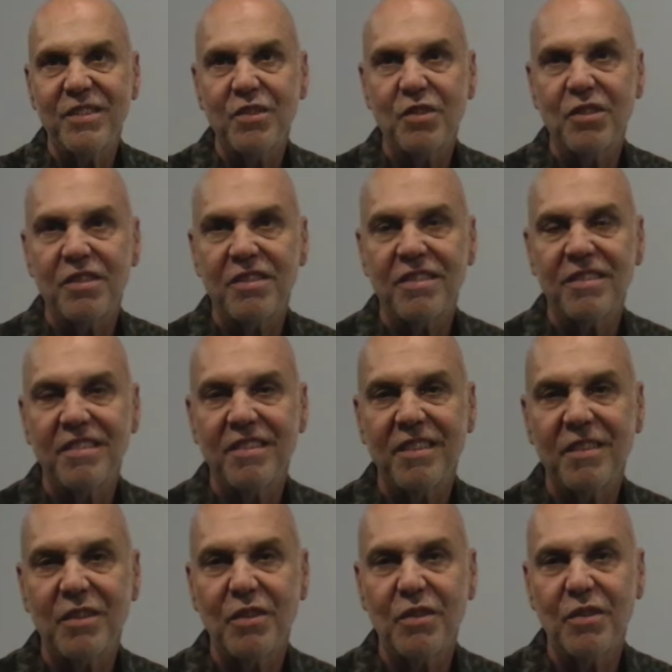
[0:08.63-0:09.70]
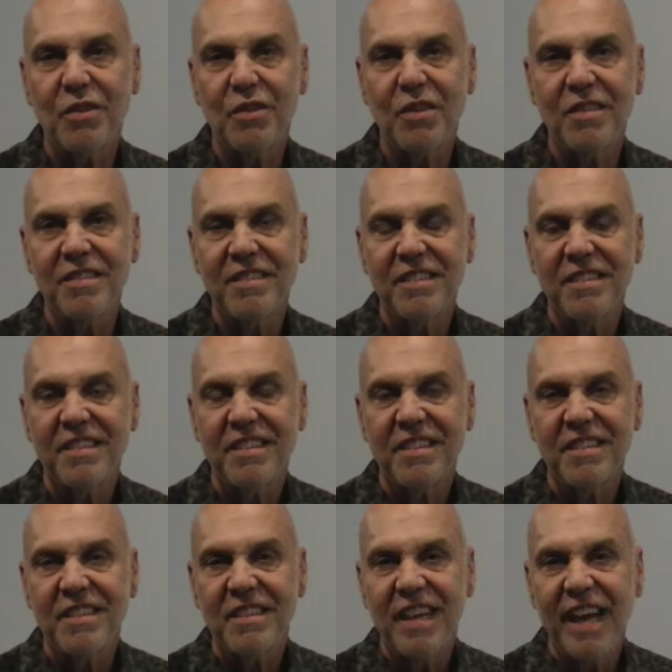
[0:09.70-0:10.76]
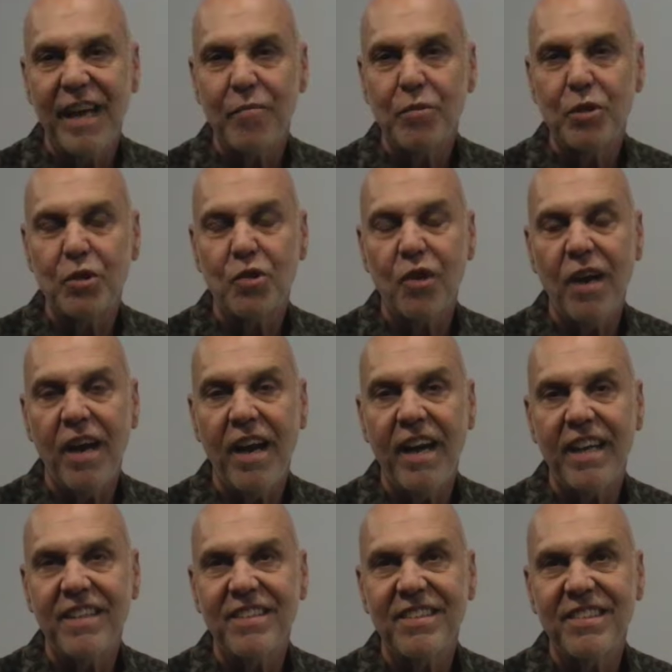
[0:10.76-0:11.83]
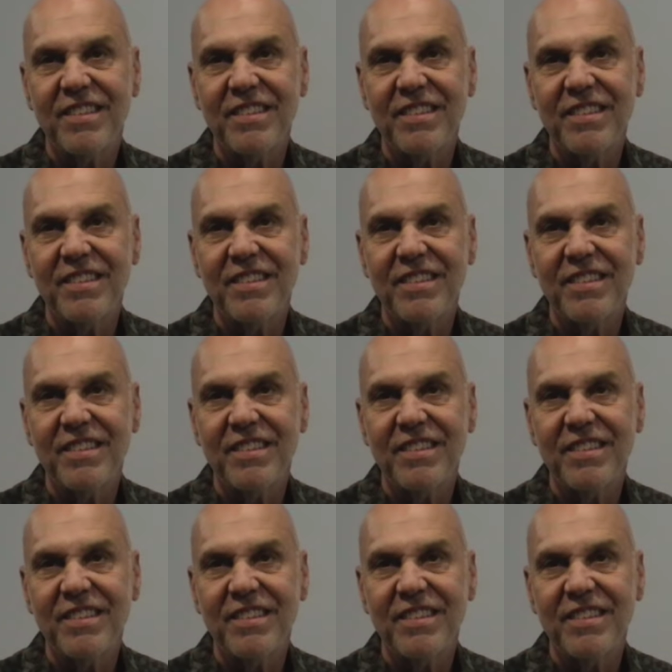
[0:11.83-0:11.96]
It's a, a little abstract,